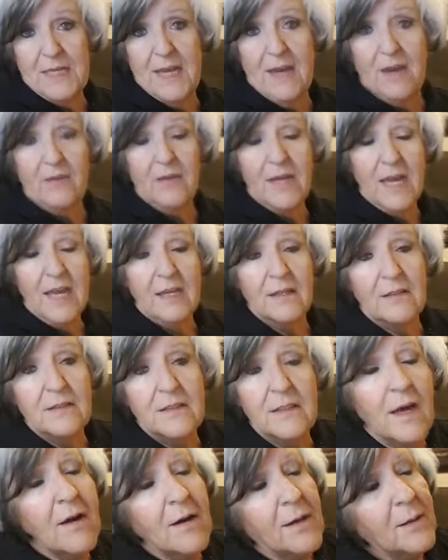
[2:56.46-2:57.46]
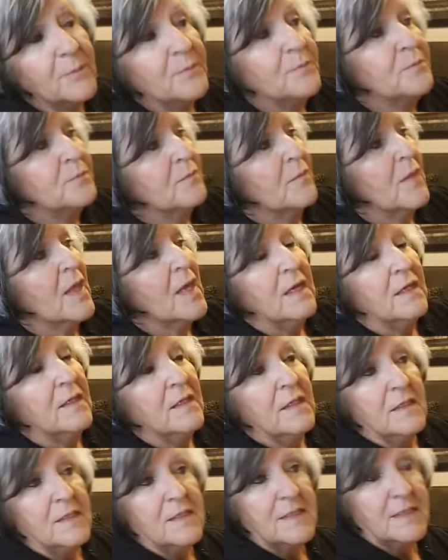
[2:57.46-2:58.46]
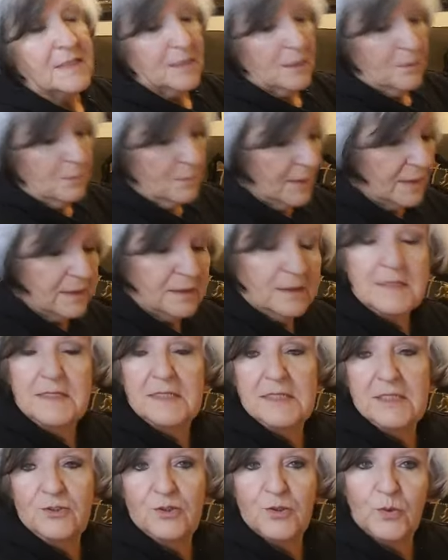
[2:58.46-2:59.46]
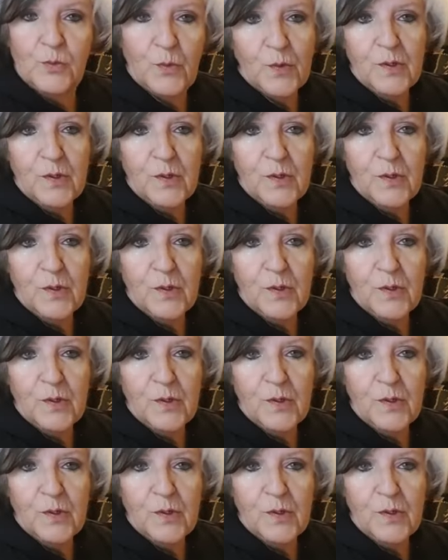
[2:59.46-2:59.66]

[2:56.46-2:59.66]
now, and some essential